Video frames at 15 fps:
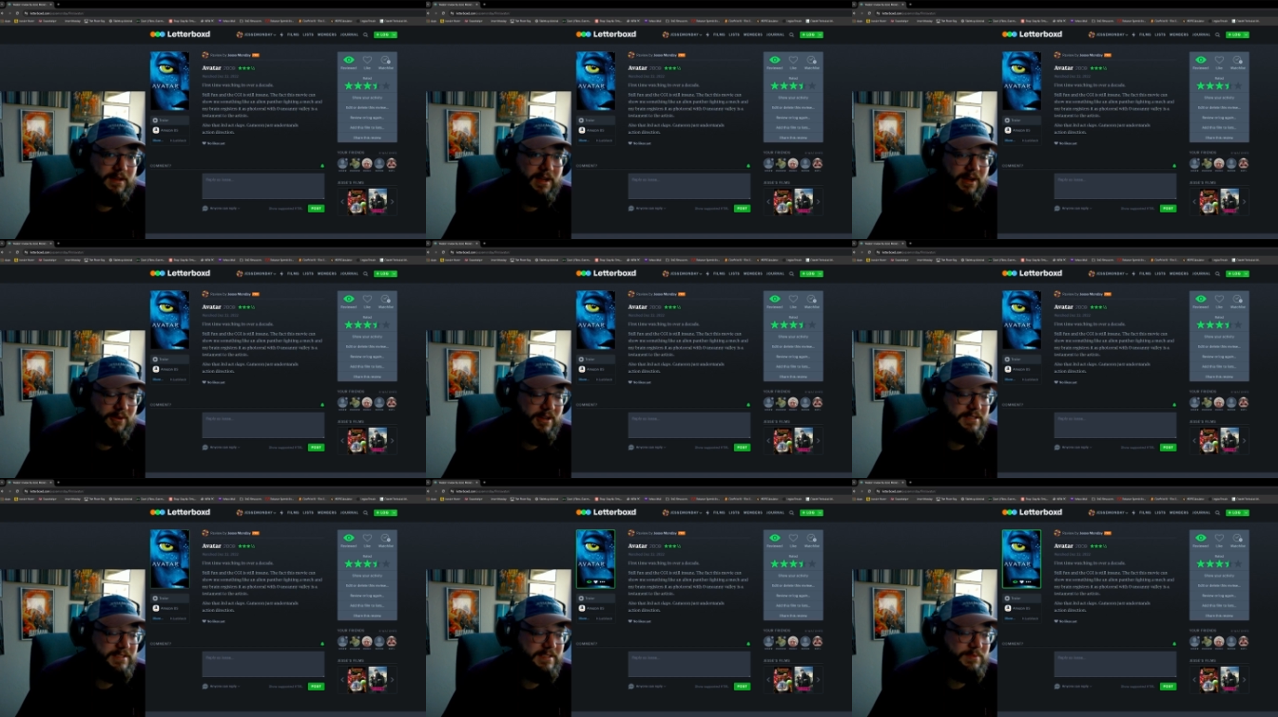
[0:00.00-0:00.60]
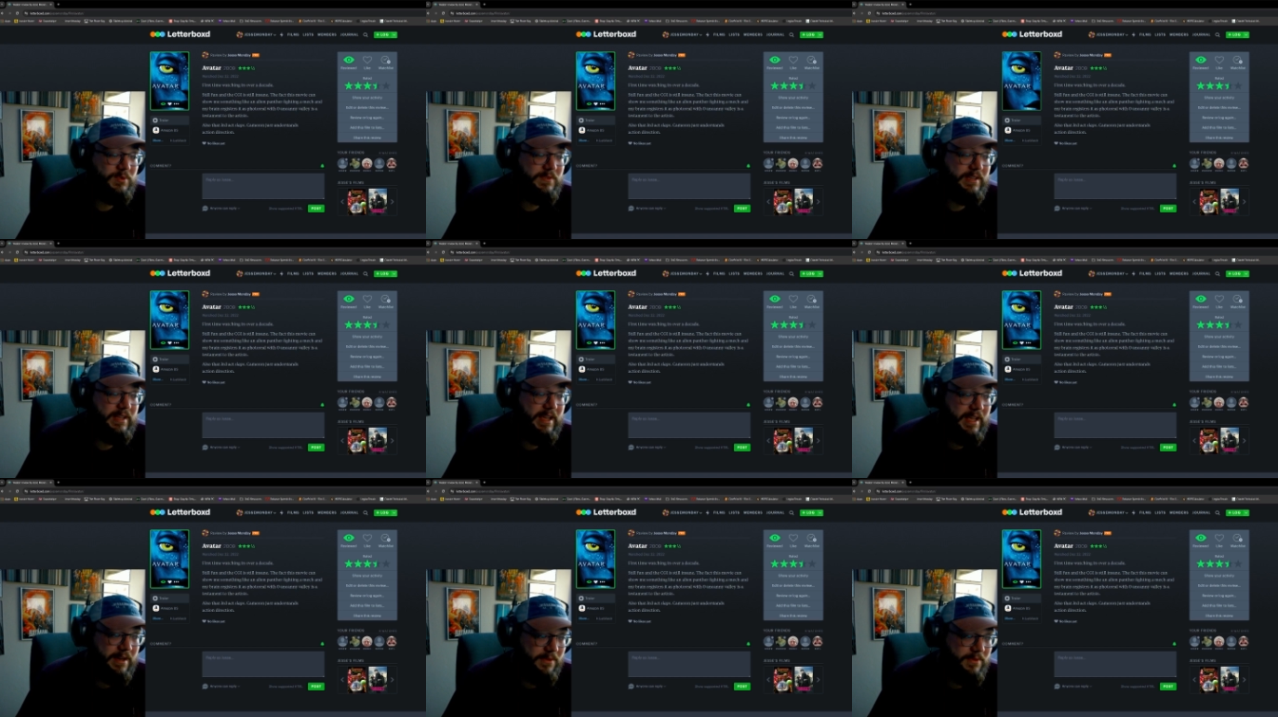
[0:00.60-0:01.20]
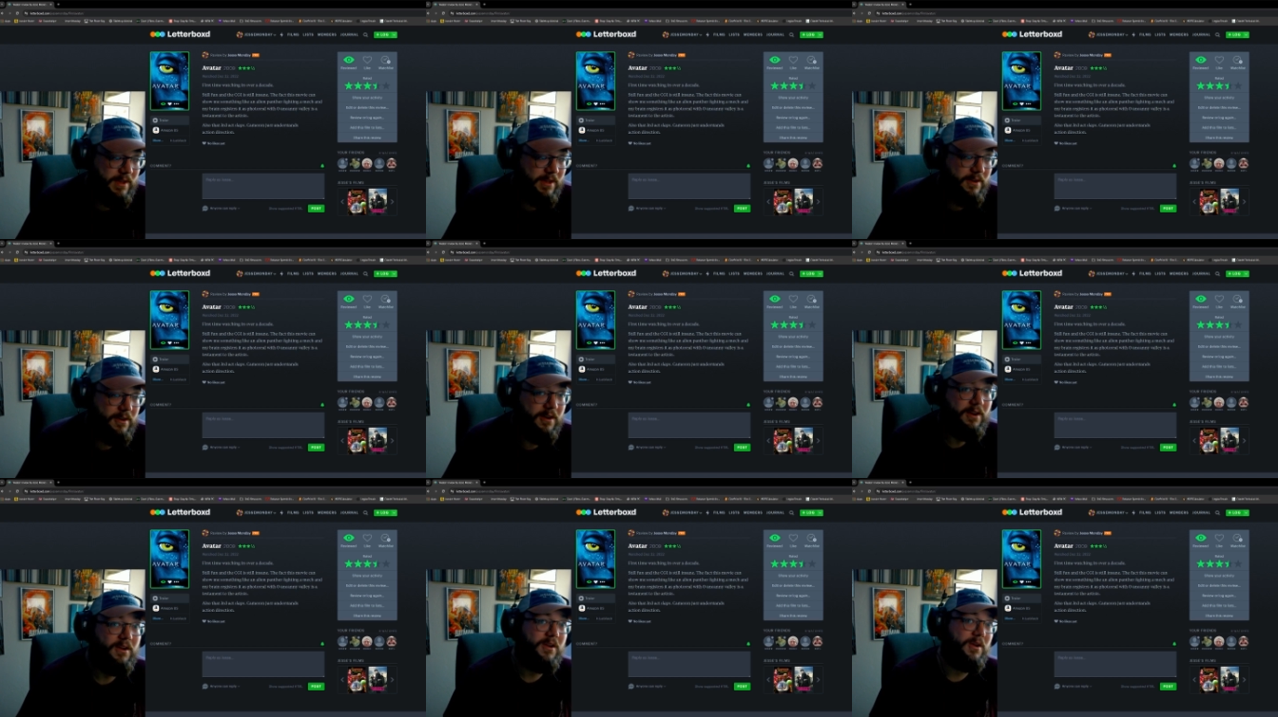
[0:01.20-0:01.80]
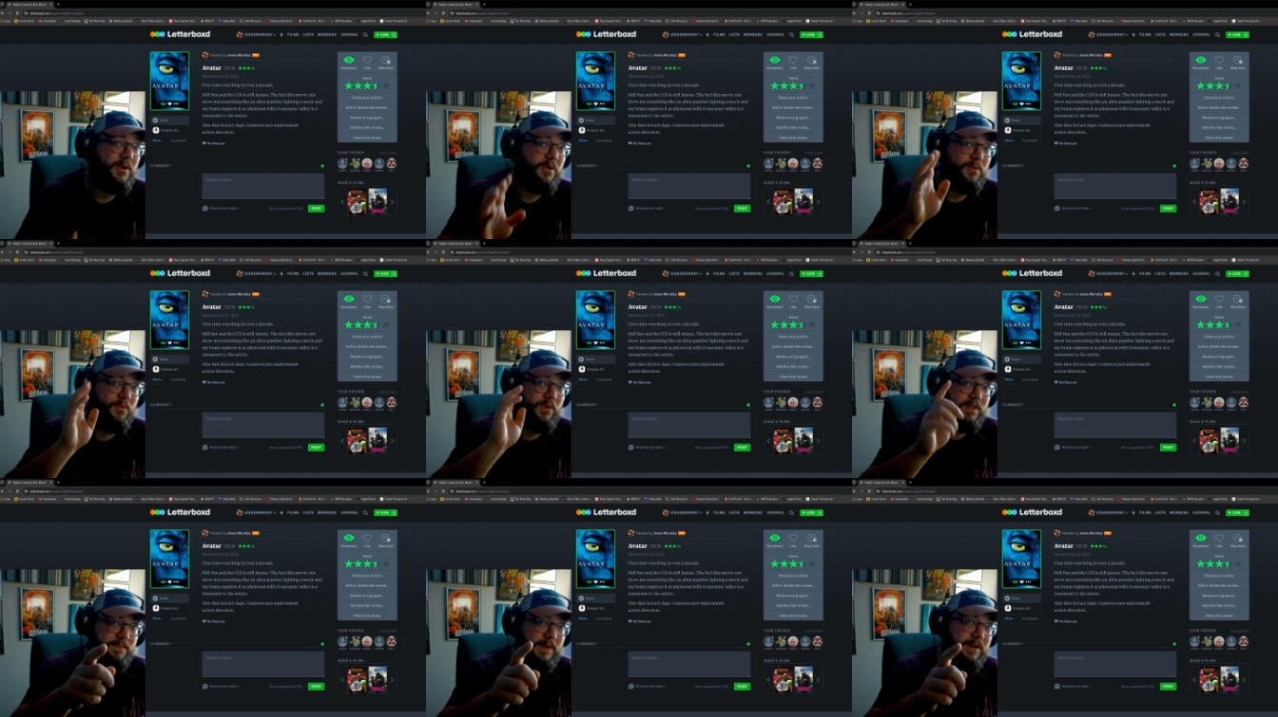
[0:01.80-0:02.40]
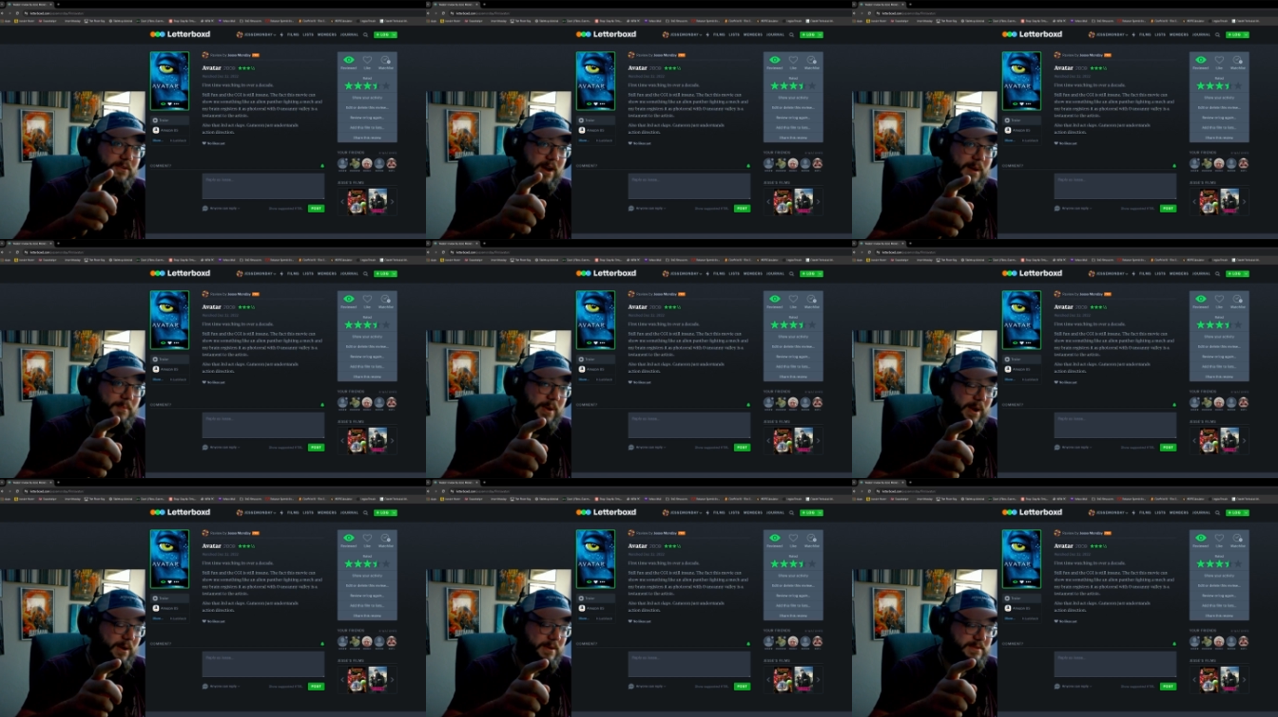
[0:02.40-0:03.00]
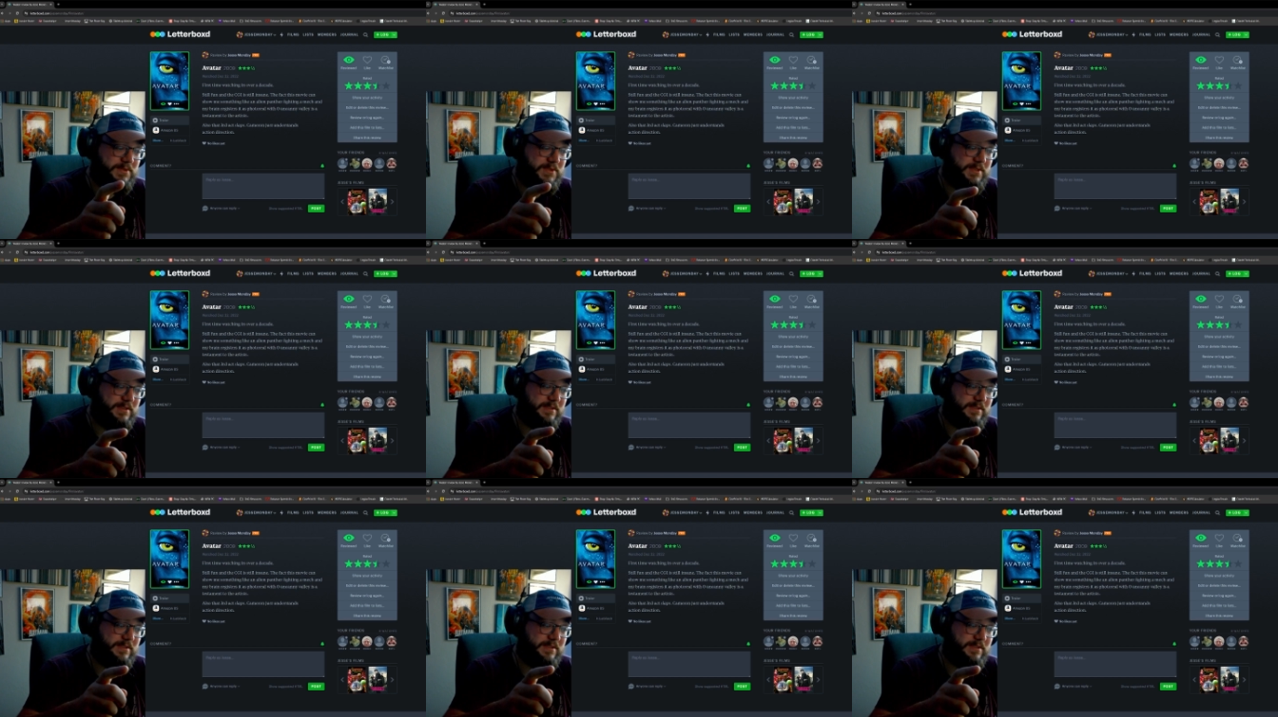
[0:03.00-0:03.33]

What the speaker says: I watched this movie in a theater with my grandparents.